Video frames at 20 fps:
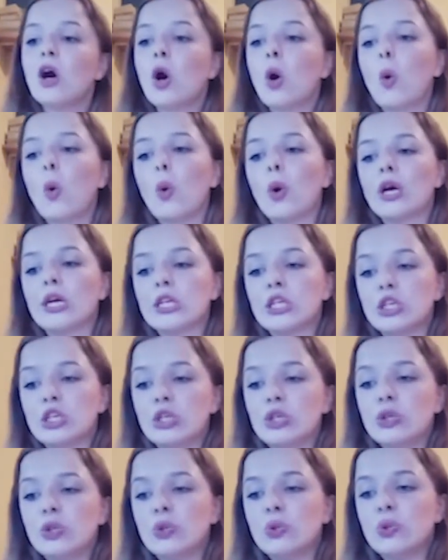Or
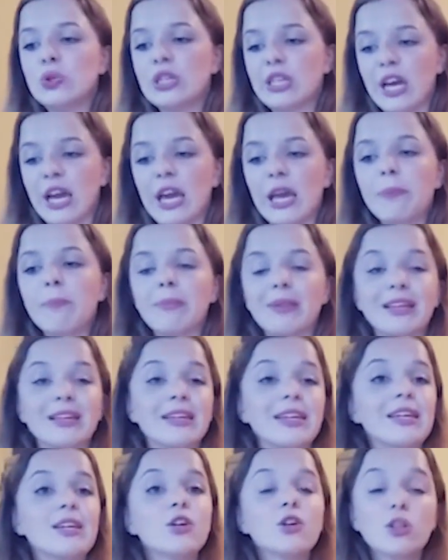do they
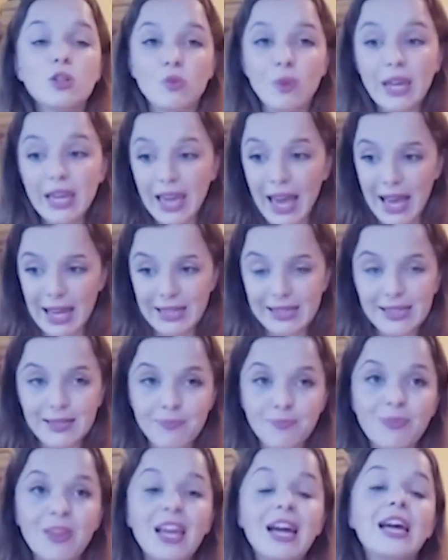play on weekends?
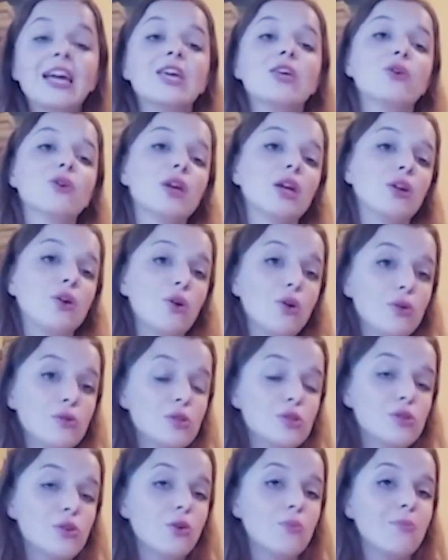You can
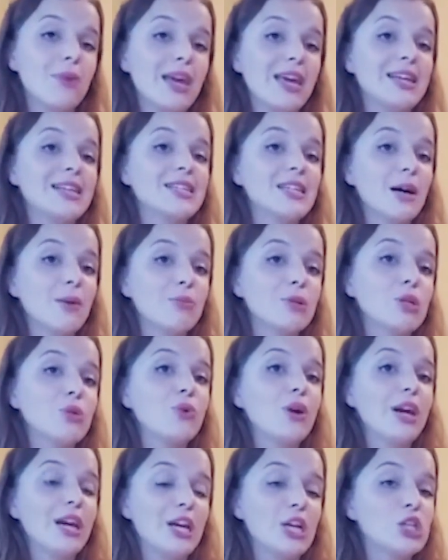also make
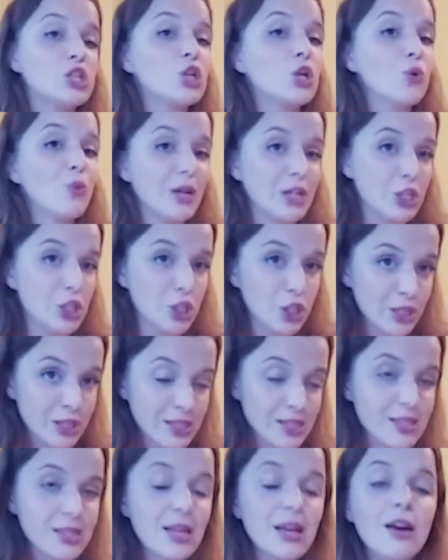WH
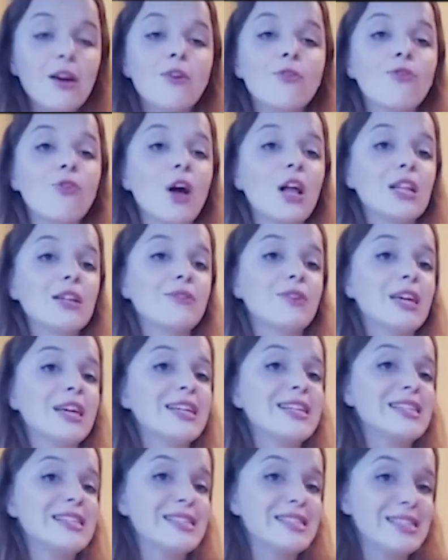questions following
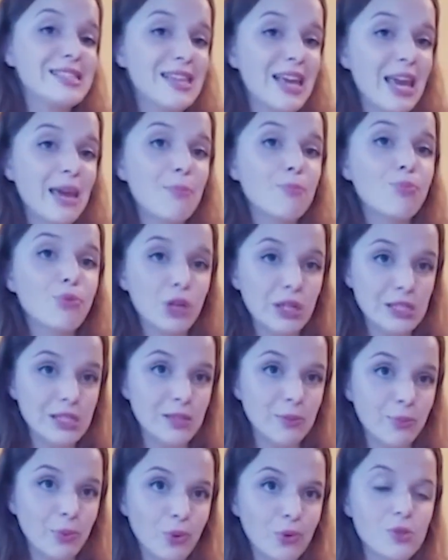the same
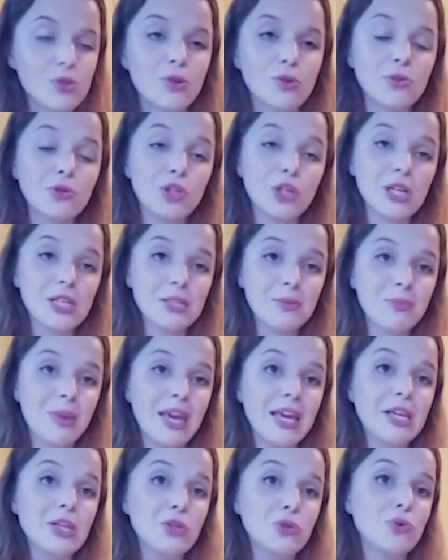principle. So you just
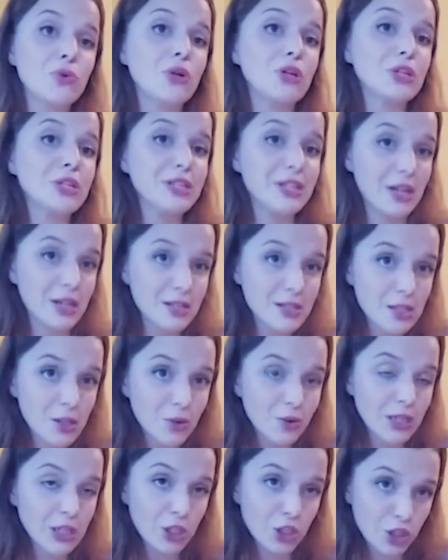make do or does
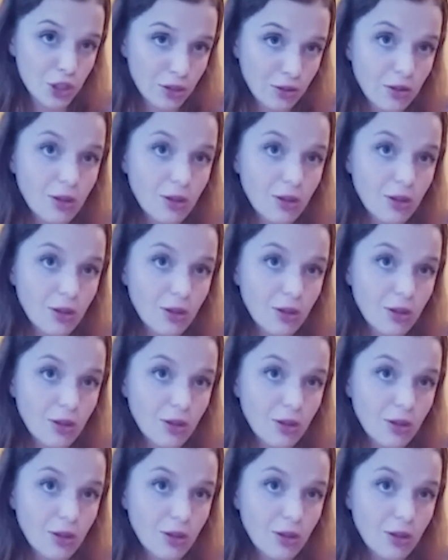question,